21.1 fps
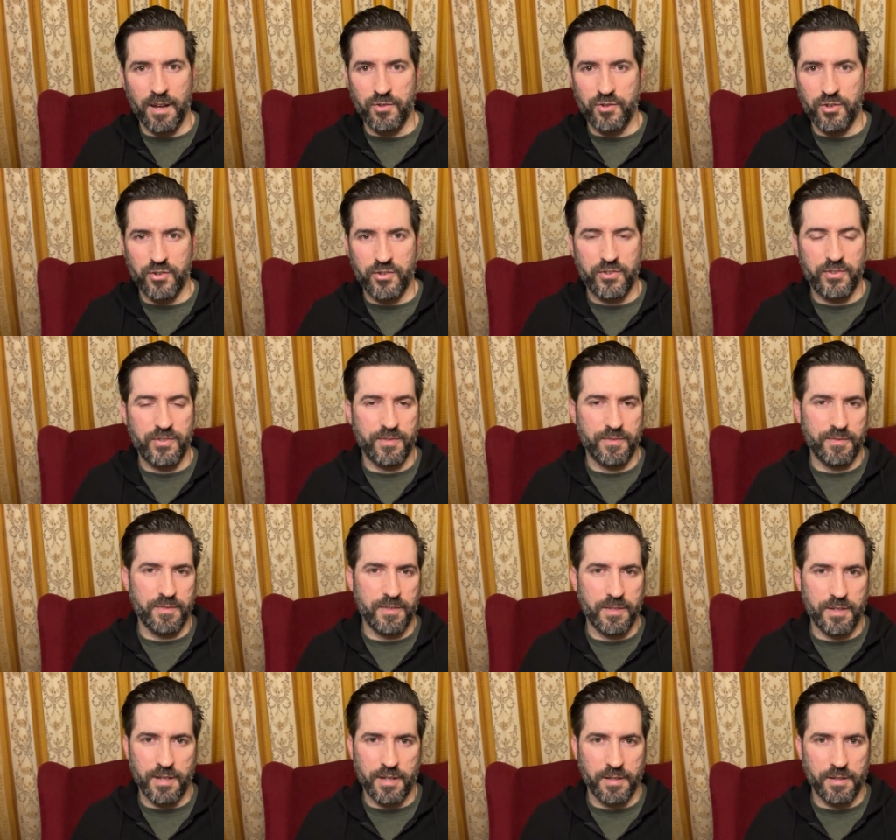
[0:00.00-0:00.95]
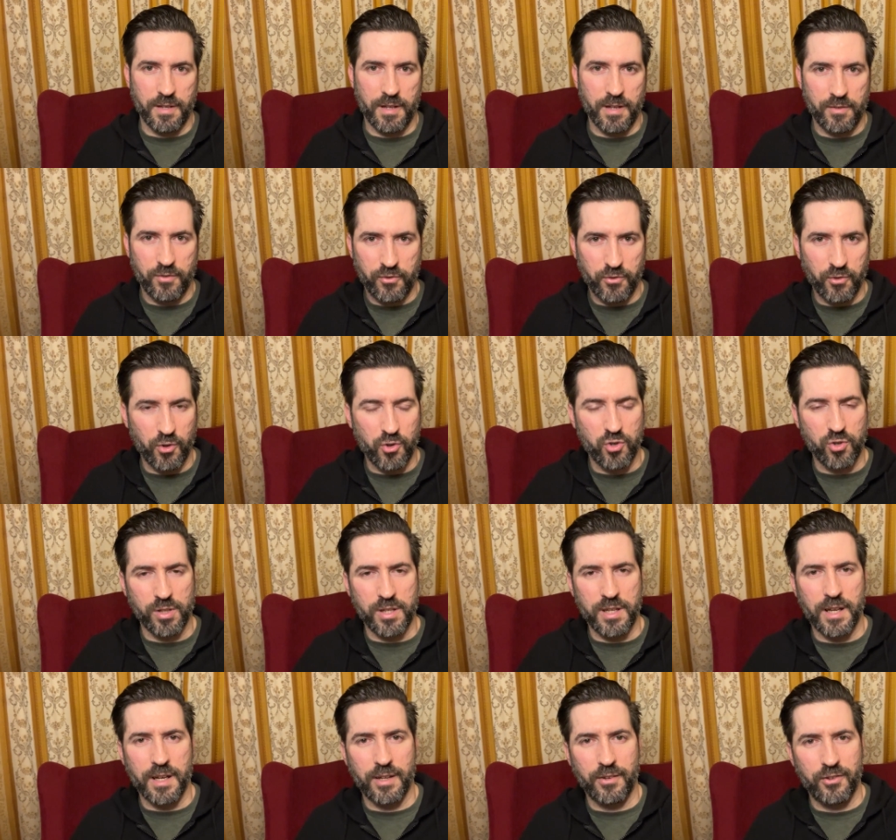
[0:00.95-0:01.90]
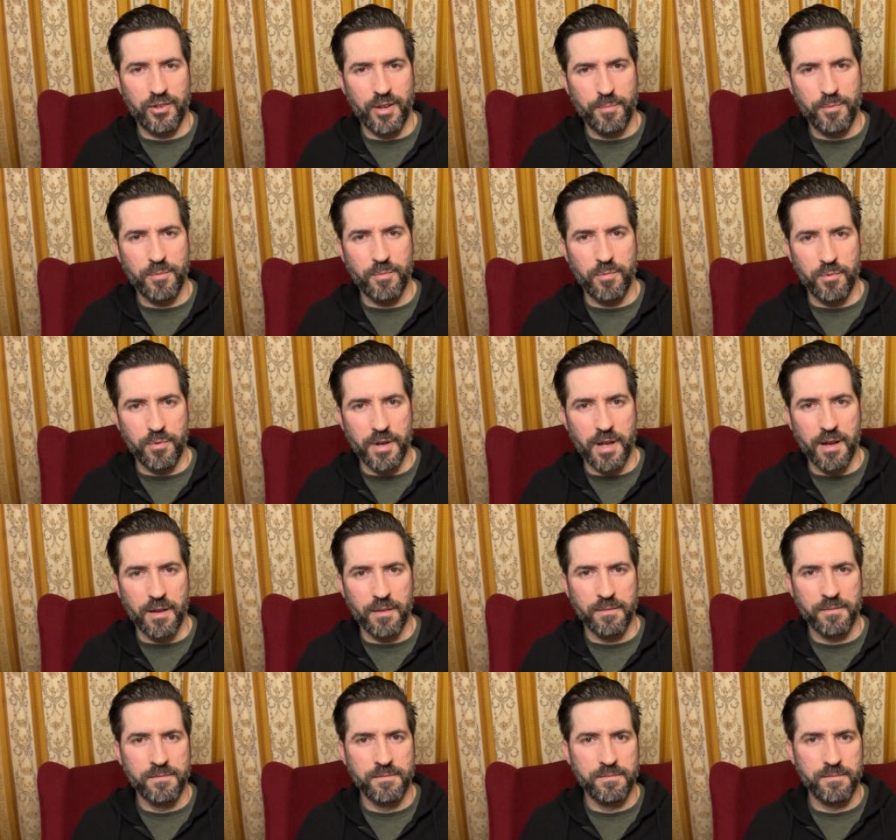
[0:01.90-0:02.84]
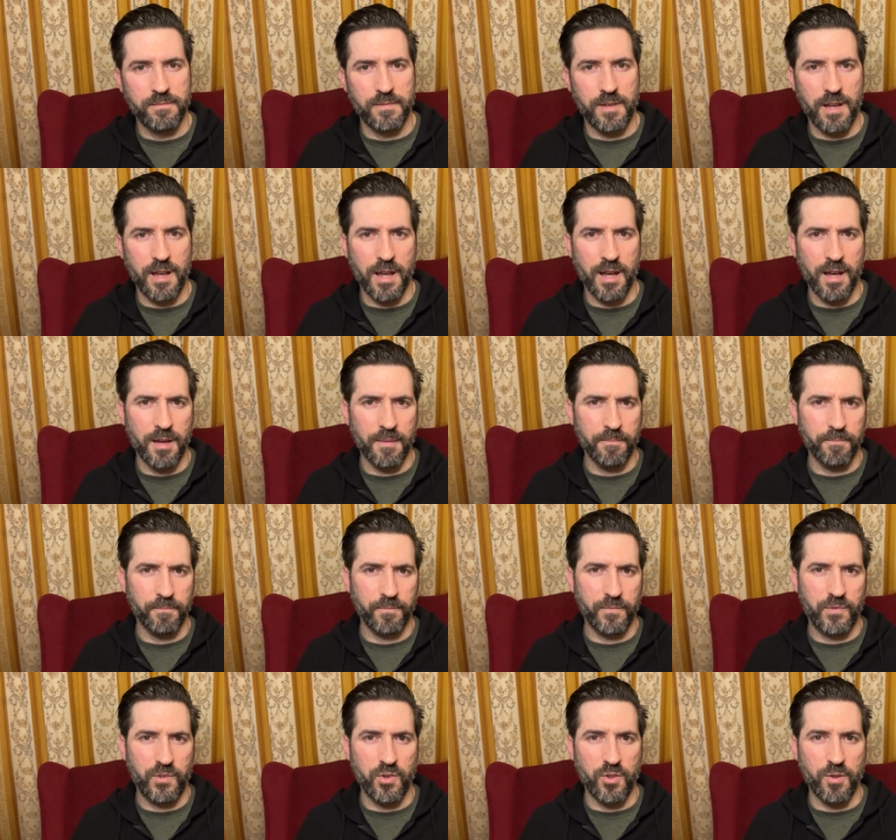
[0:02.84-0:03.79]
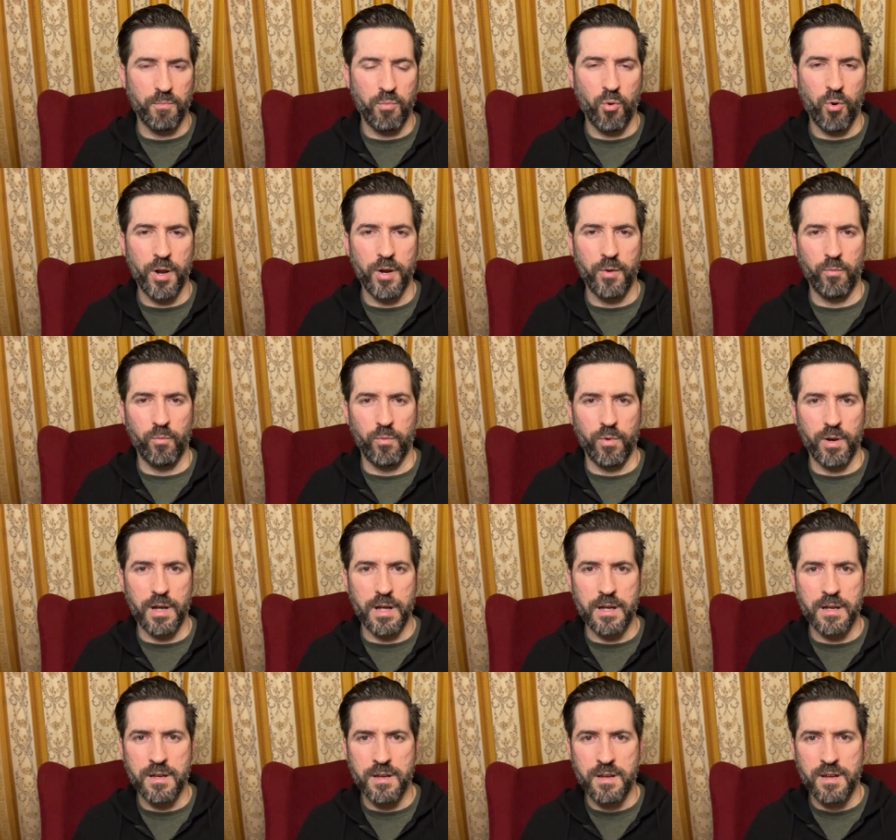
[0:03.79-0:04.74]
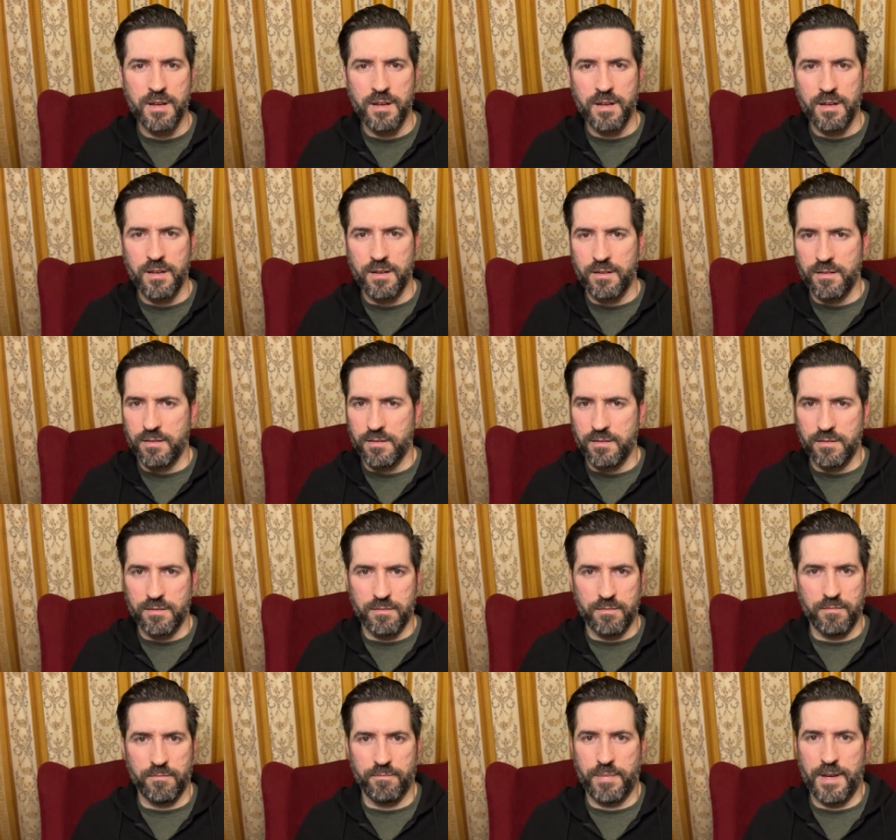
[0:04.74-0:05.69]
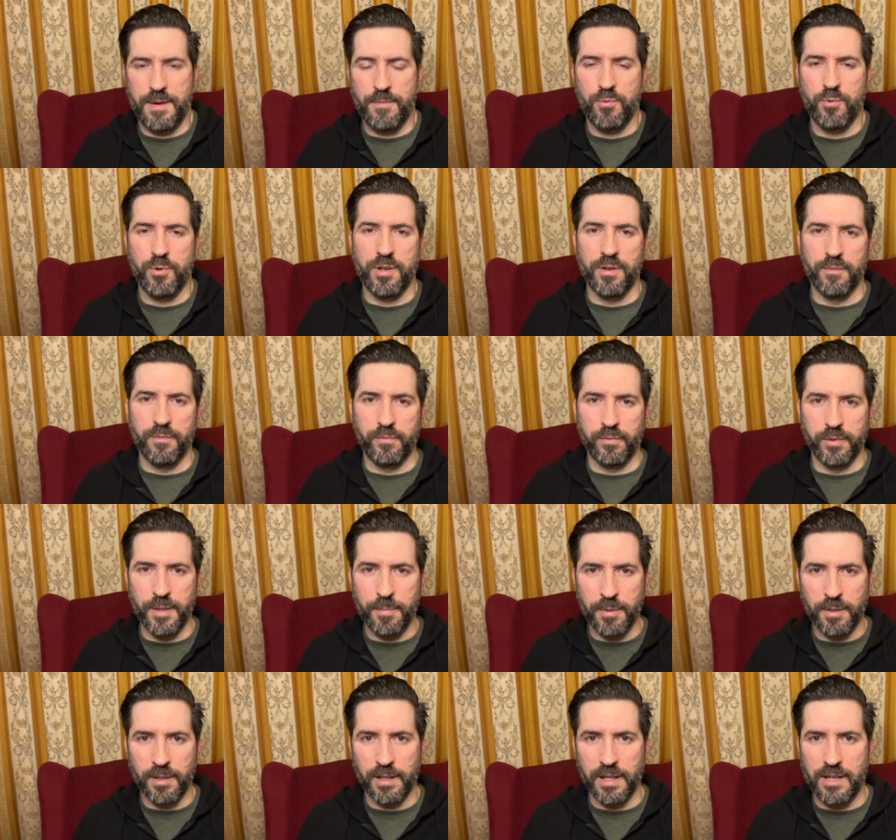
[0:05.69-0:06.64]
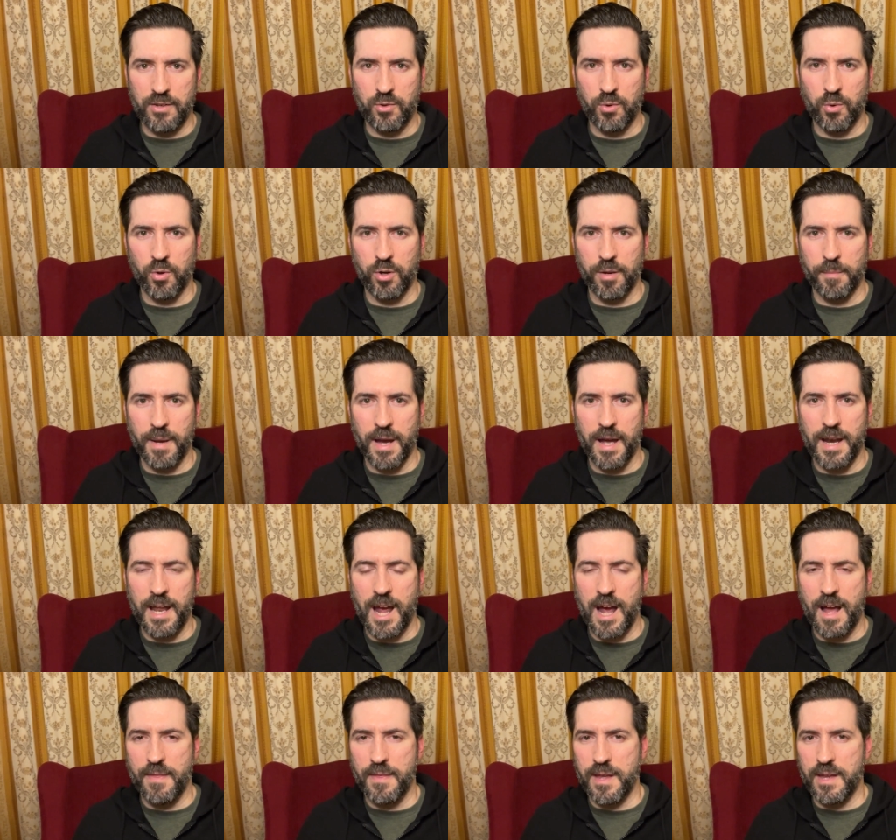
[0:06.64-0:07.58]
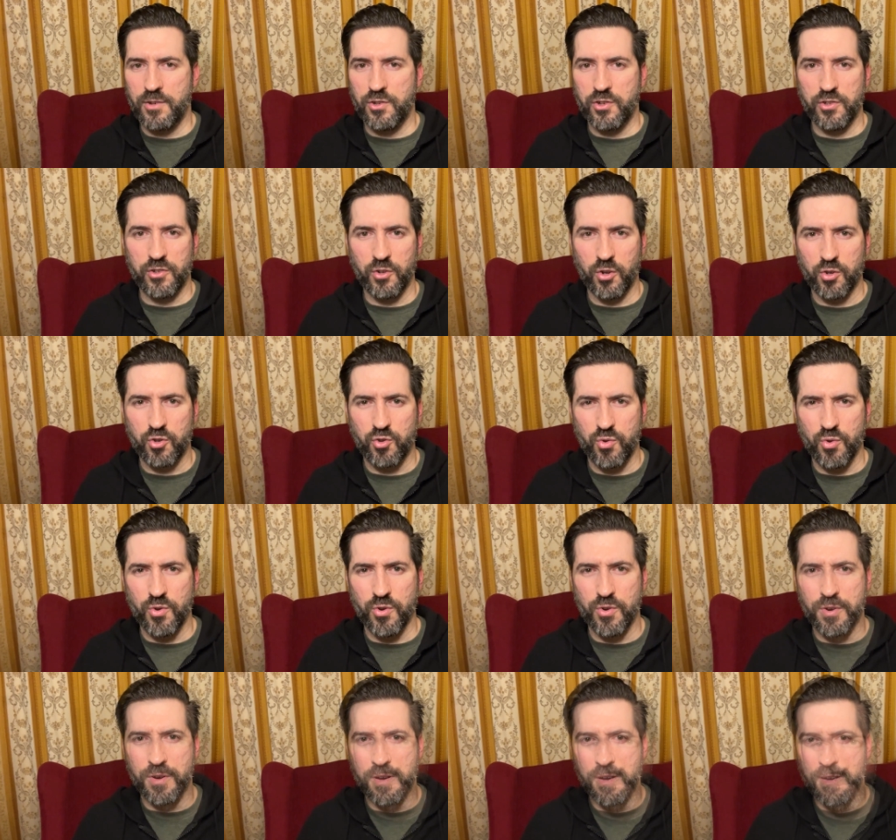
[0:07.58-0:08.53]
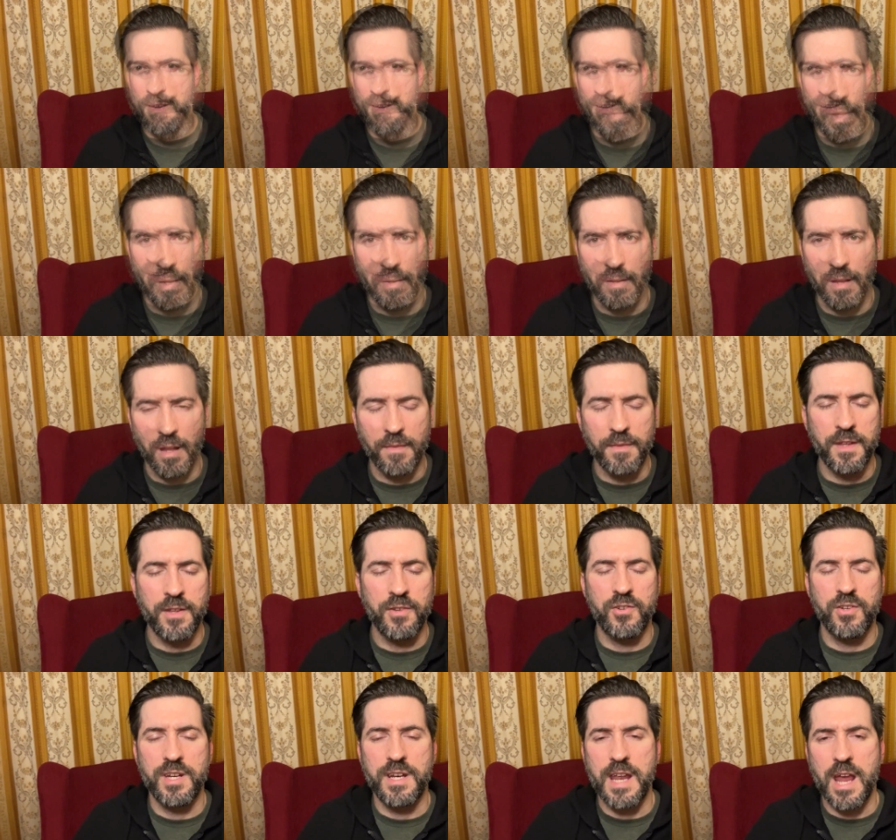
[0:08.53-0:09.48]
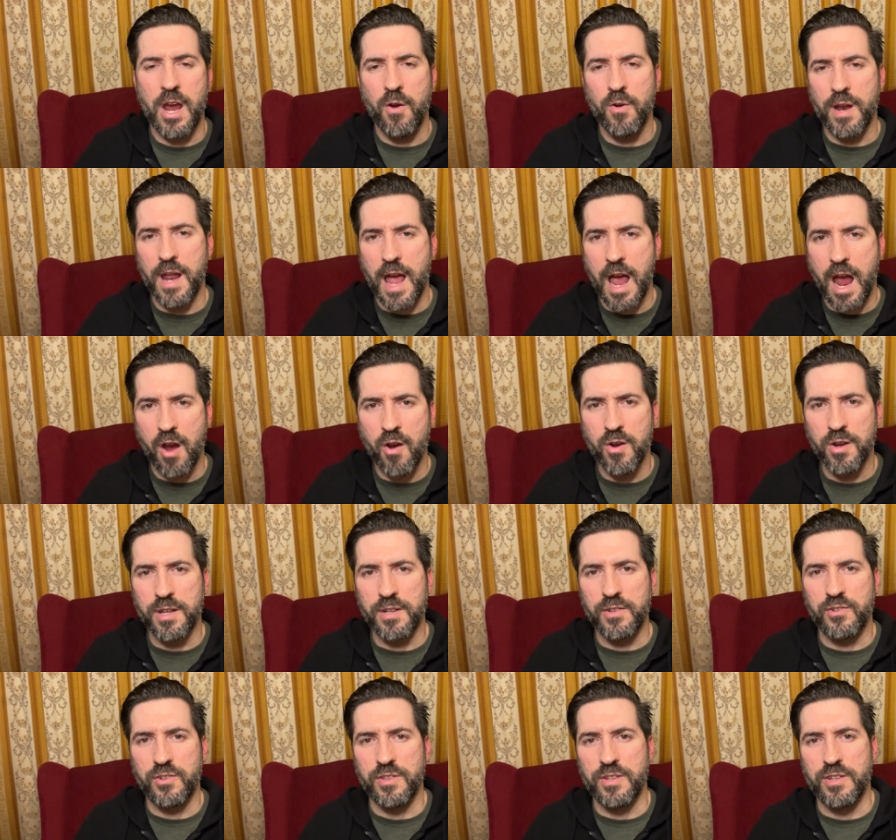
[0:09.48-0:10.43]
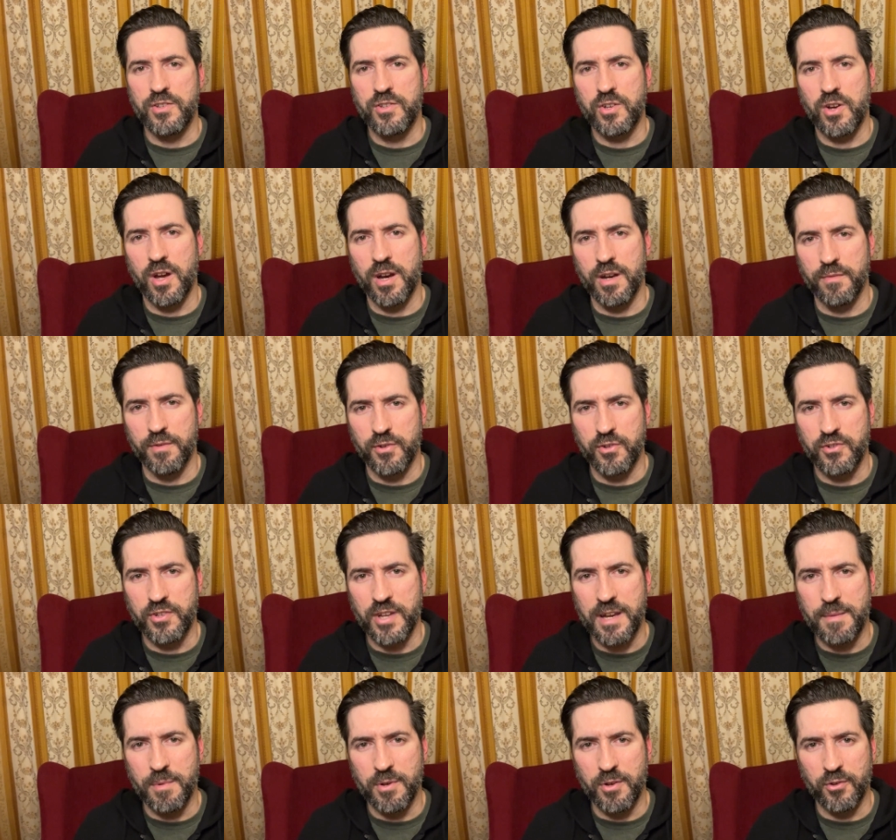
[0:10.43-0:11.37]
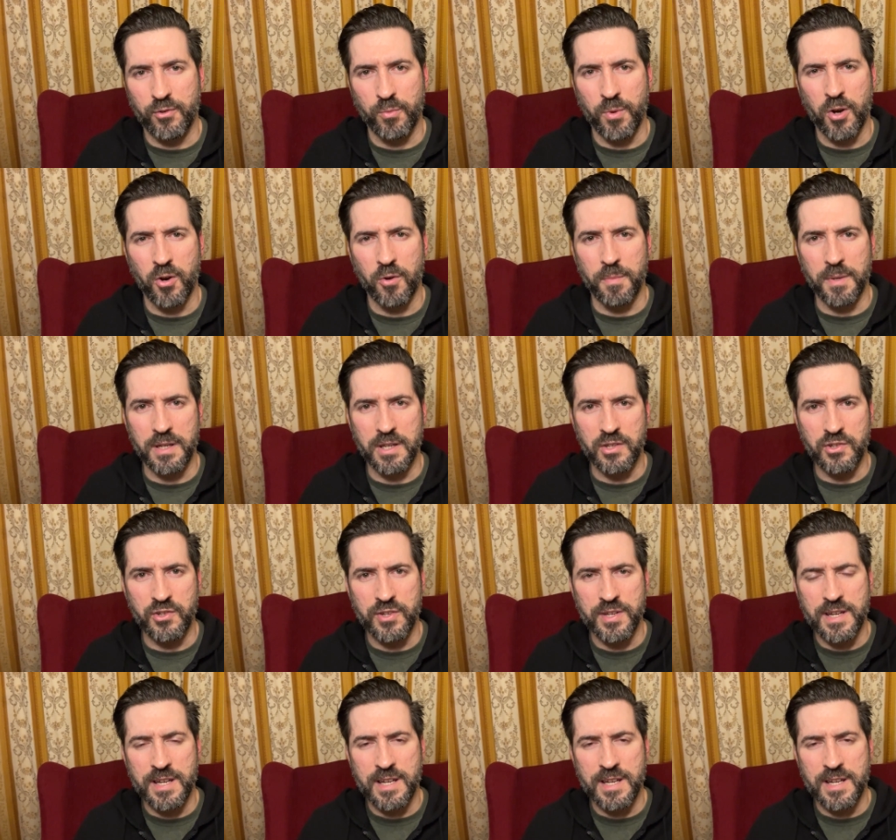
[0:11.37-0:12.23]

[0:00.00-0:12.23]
just socially unacceptable now, to the point where people can flippantly talk about how they're just not true. And there's an inherent arrogance in this kind of a statement as well, because